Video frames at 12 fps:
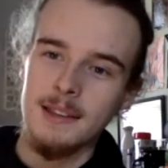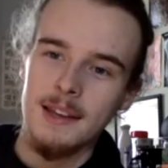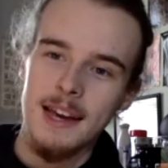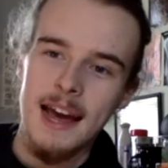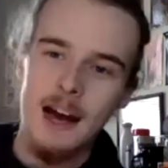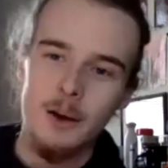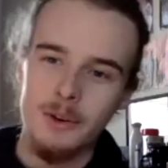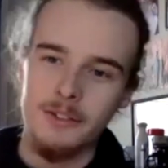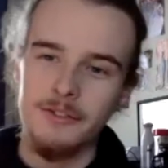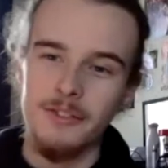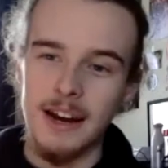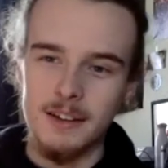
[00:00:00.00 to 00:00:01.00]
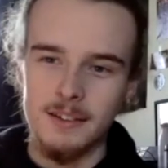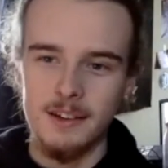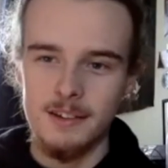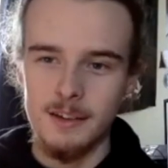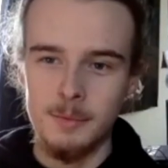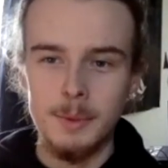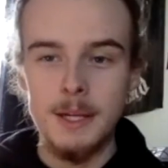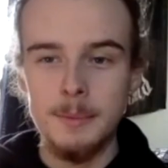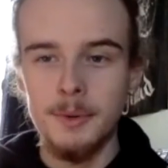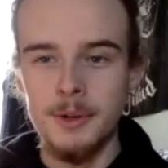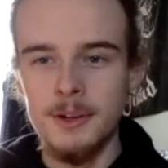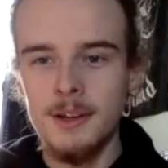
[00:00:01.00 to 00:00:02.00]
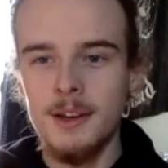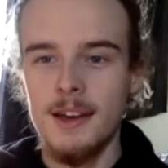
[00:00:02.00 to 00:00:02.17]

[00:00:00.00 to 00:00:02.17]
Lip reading: and like how it affects us as people,